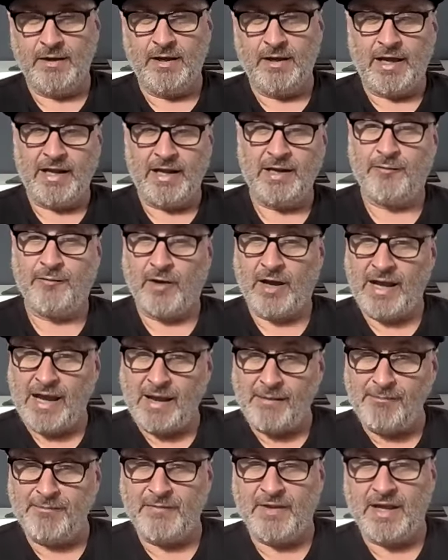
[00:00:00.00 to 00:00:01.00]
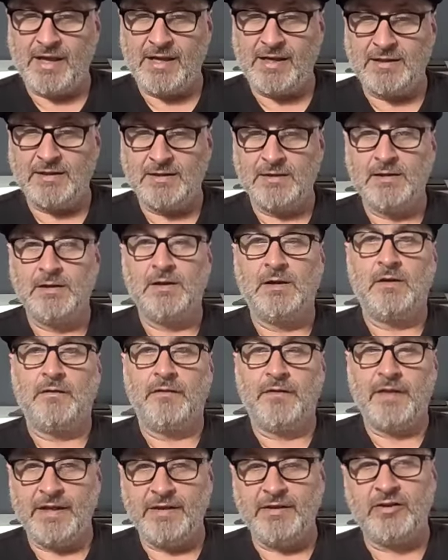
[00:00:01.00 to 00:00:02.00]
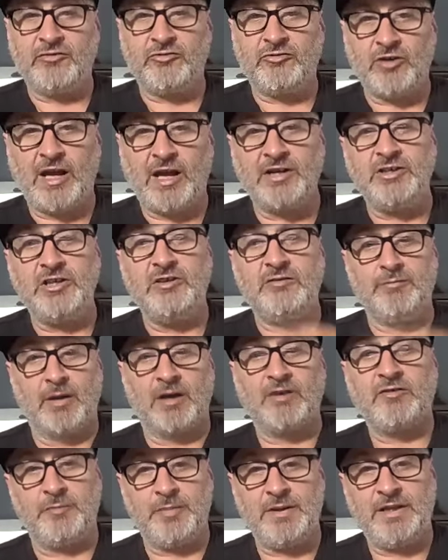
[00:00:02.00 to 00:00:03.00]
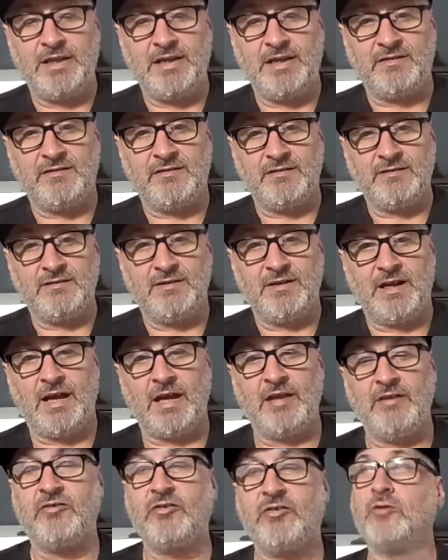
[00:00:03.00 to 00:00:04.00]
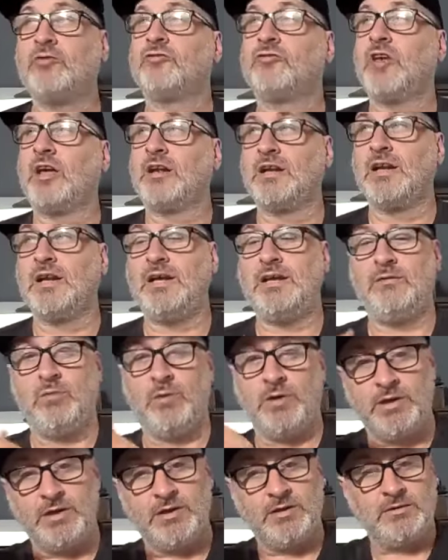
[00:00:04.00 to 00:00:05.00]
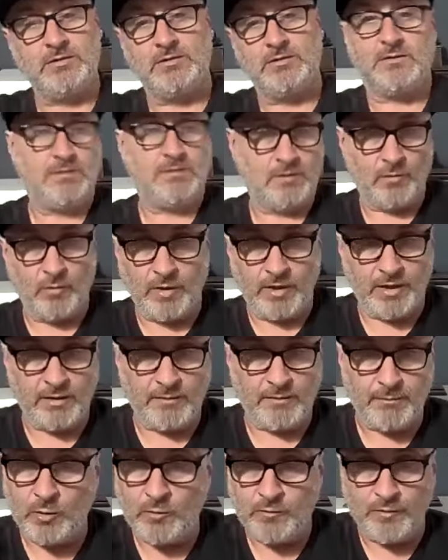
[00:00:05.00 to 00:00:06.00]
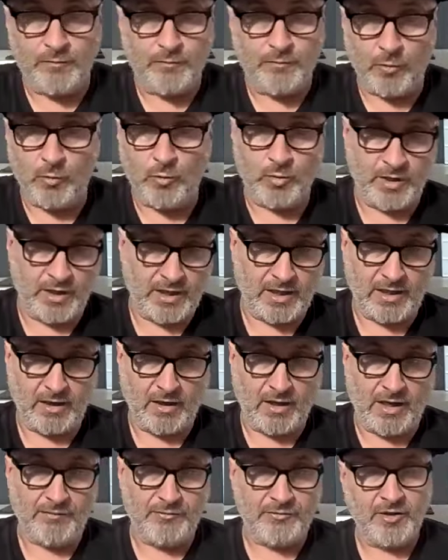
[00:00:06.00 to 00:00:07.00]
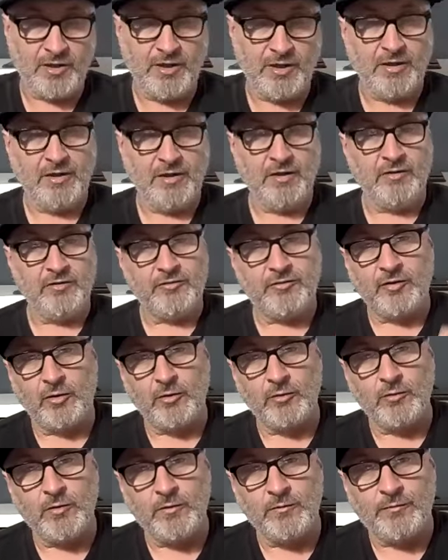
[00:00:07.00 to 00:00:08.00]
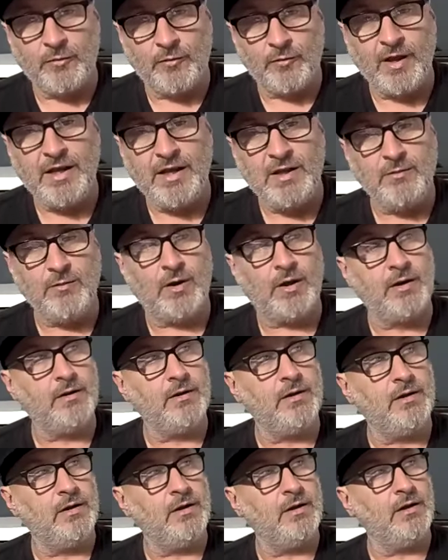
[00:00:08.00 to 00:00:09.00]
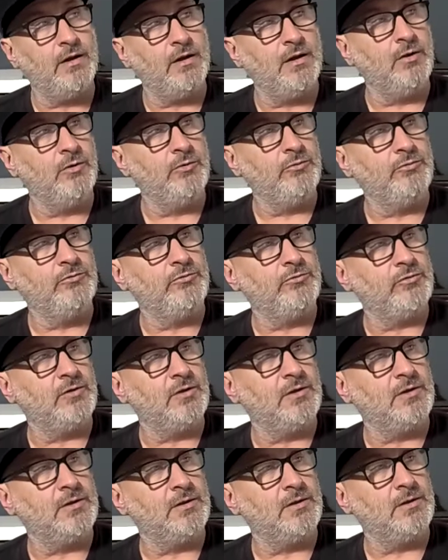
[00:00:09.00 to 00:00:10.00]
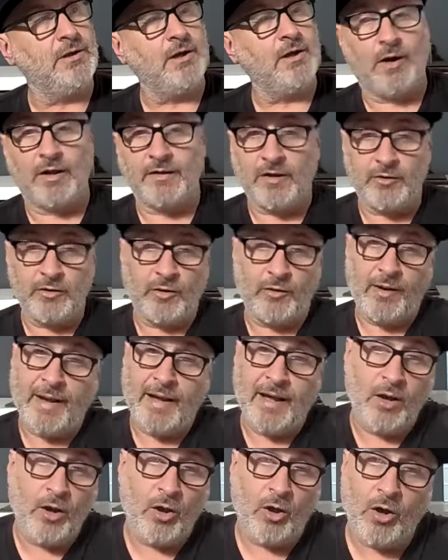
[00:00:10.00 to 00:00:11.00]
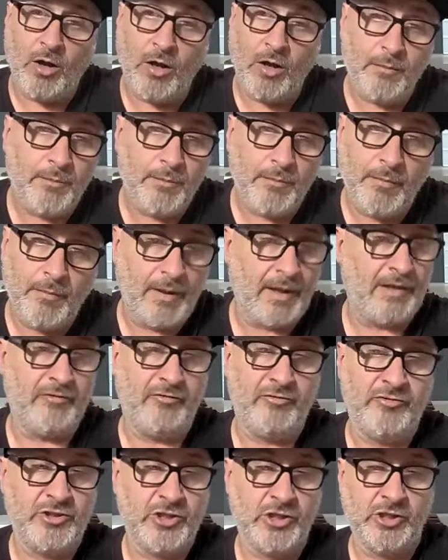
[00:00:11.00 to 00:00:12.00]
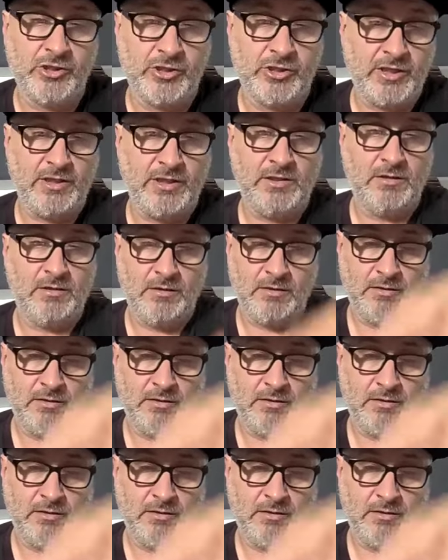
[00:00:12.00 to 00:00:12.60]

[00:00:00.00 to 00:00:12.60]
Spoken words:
And if I am that, then the strategies must be this. And so suddenly we're moving forward in our lives. So for anyone who's, I don't know how long a man's journey